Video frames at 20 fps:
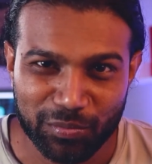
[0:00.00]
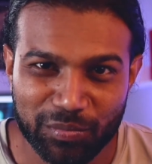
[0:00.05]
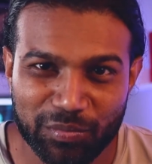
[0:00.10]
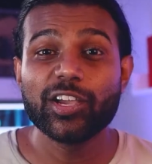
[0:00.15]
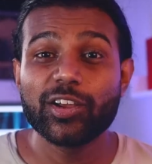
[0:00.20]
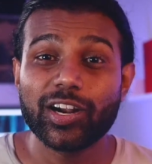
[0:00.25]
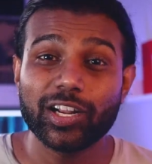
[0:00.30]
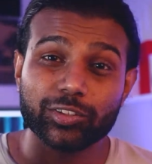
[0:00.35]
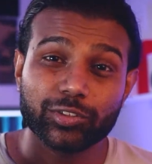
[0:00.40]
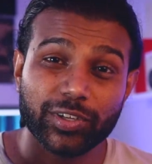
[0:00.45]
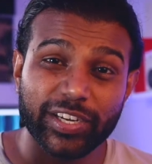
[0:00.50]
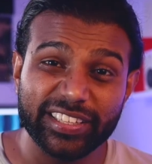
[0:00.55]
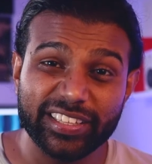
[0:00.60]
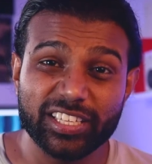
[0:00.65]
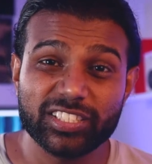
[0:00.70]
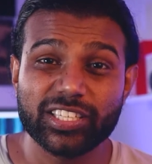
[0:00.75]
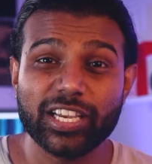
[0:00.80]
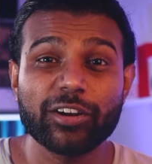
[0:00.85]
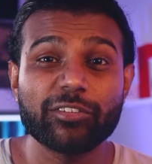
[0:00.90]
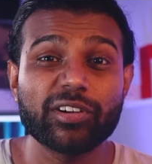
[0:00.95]
Here are 3
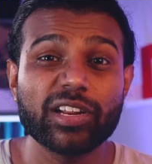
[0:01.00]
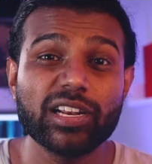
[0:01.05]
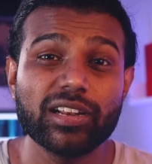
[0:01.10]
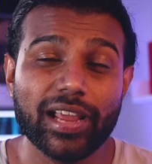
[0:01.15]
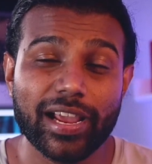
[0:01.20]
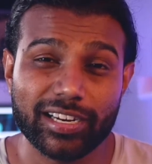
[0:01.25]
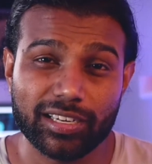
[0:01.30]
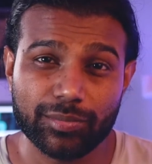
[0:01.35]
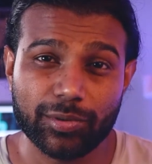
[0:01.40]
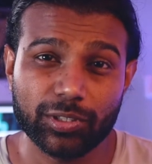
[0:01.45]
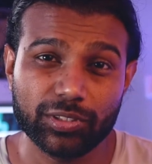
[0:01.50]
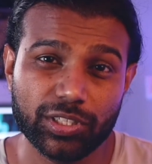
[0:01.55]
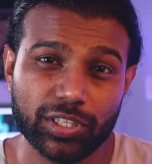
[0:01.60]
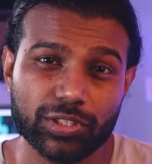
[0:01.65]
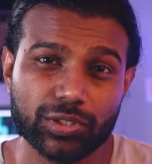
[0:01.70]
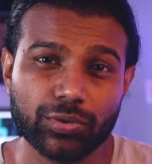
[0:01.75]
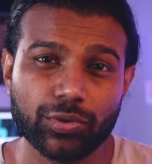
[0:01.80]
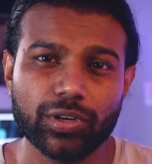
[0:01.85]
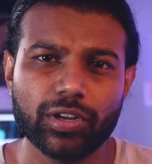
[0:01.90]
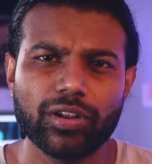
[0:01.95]
things I really liked about these
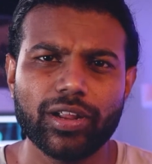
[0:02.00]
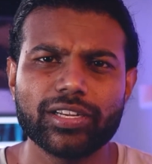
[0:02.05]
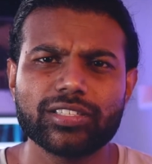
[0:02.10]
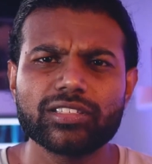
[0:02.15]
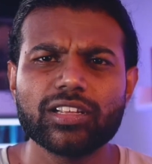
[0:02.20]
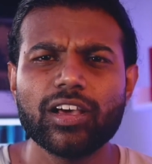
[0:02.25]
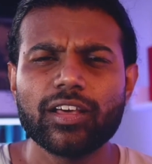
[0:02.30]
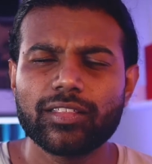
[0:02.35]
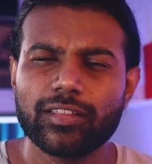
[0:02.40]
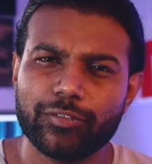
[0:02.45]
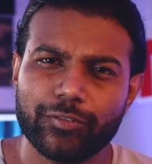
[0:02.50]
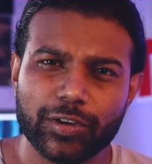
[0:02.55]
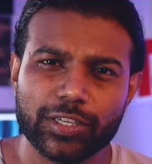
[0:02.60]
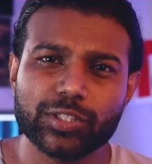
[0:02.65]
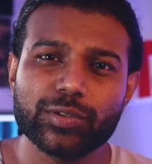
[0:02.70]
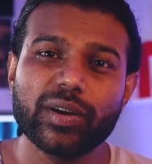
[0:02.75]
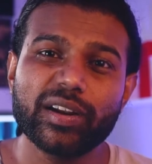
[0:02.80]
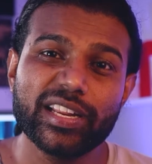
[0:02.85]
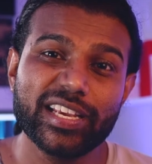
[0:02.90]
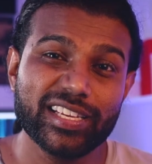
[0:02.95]
studio lights. The
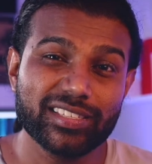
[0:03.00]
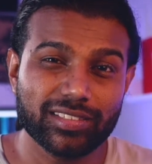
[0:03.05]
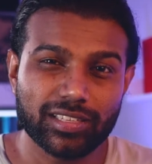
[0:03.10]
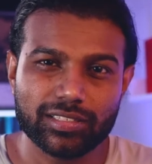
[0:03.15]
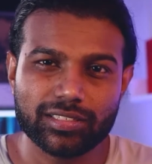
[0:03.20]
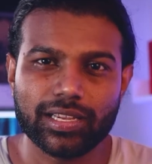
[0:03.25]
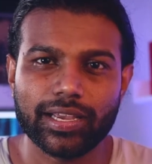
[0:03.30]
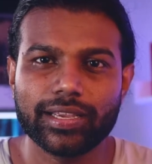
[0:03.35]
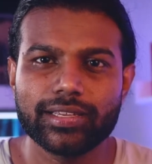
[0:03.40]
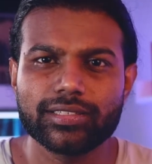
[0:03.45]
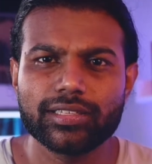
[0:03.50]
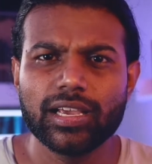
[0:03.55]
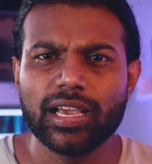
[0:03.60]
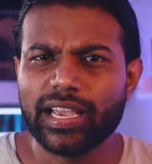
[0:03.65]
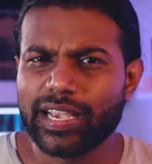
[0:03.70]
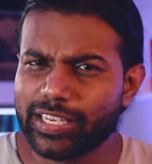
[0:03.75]
first one is the size.